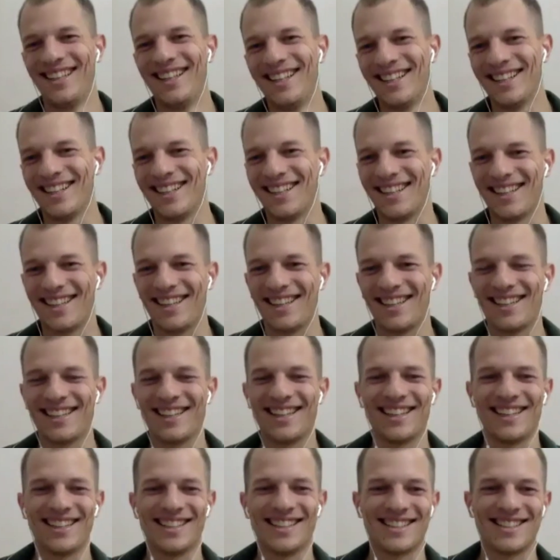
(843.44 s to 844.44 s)
Okay,
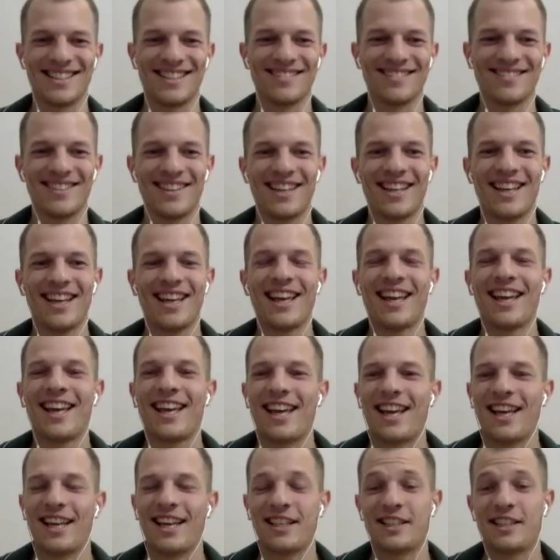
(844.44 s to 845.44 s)
got it, Steve.
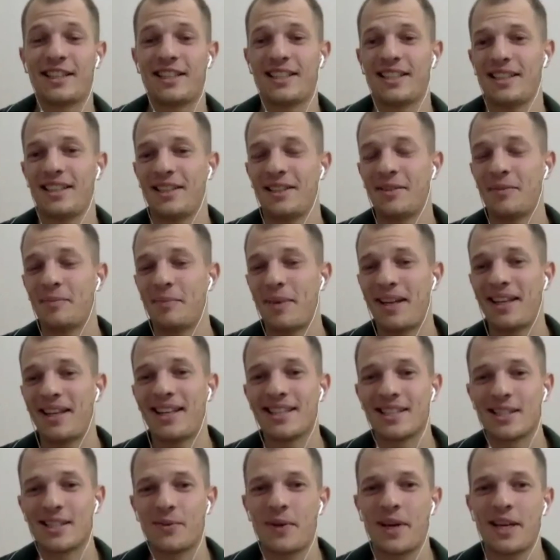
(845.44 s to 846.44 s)
And my
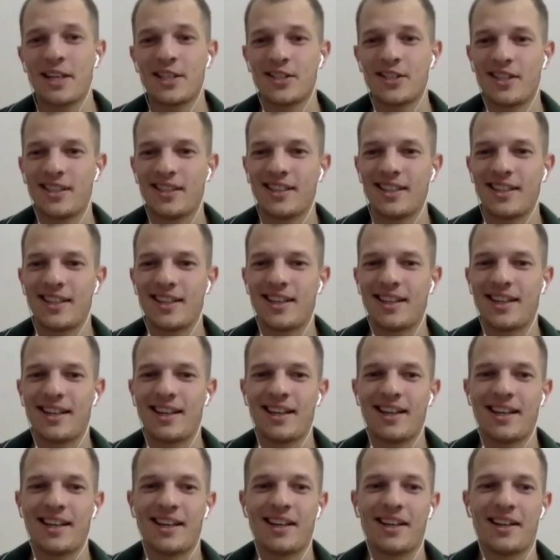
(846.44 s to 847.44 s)
last question,
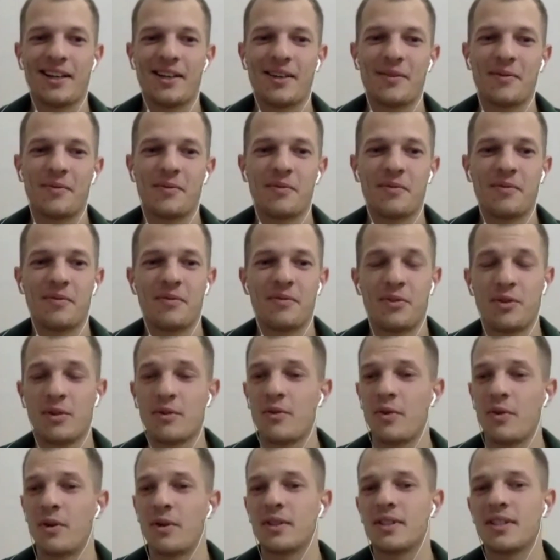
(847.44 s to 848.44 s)
few
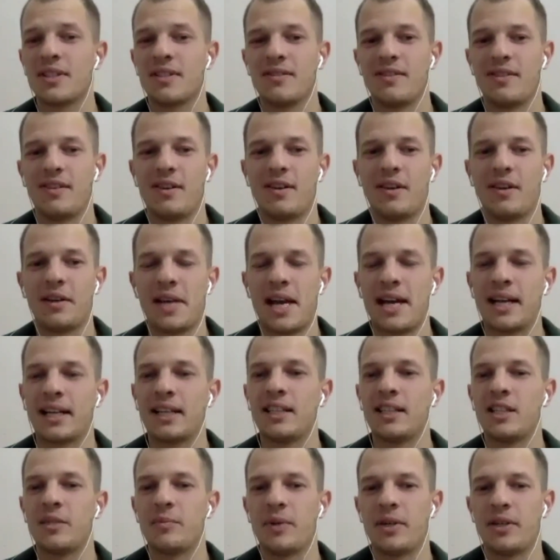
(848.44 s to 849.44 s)
words for a young
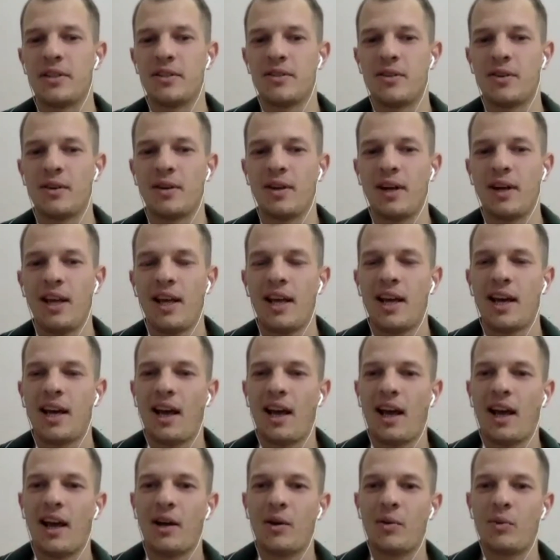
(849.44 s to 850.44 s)
entrepreneur.
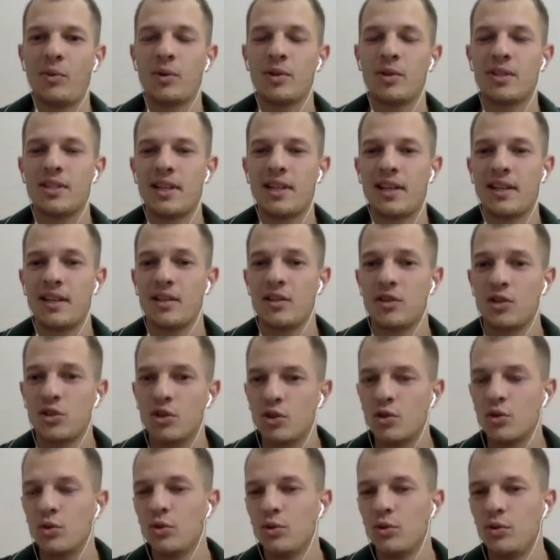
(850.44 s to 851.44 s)
What they
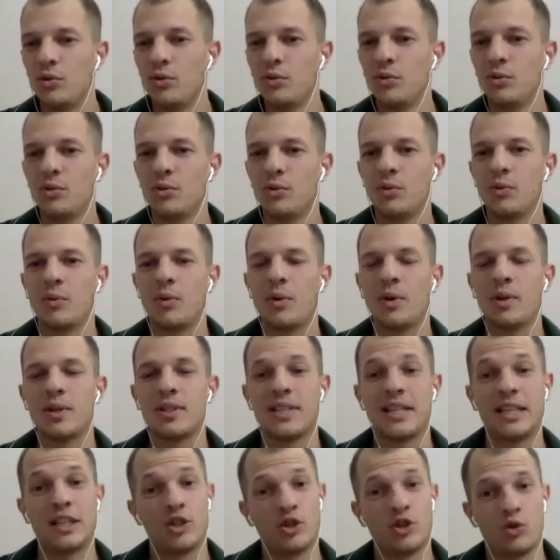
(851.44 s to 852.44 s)
should do, what
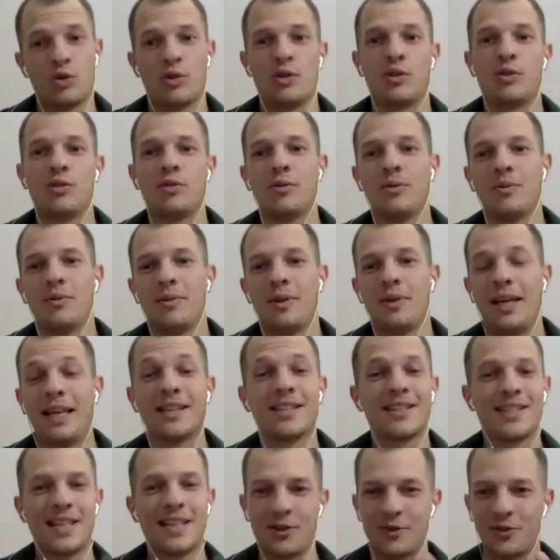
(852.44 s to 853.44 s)
they shouldn't do,
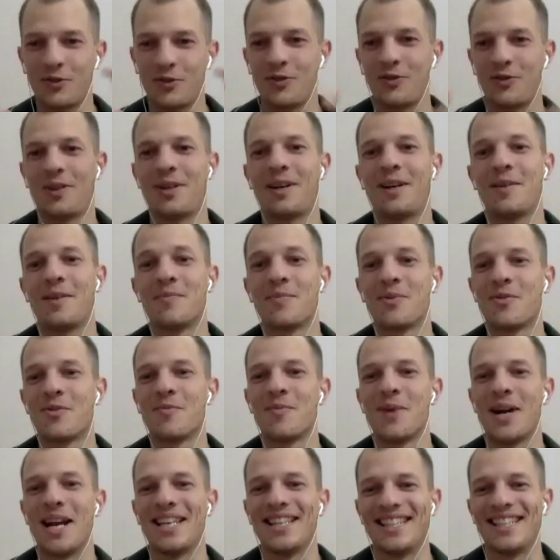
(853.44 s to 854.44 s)
instead of improve
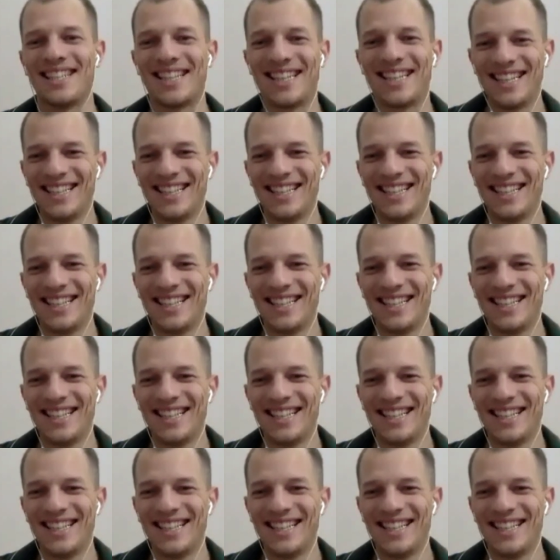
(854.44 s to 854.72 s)
branding.